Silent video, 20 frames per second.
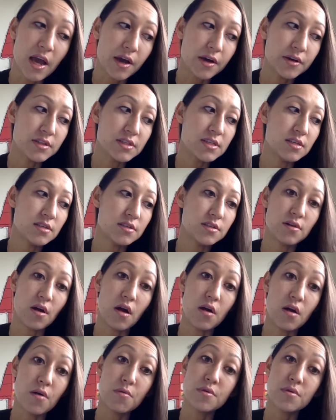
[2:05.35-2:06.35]
I could see
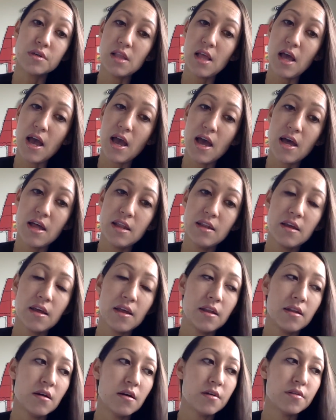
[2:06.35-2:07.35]
Star Wars Land
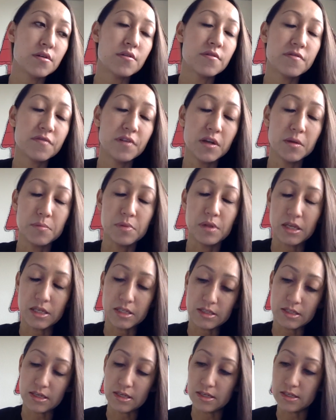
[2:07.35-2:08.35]
and other fun
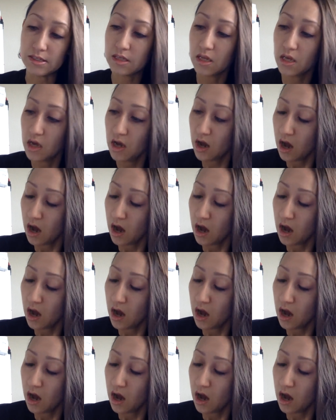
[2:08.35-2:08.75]
places.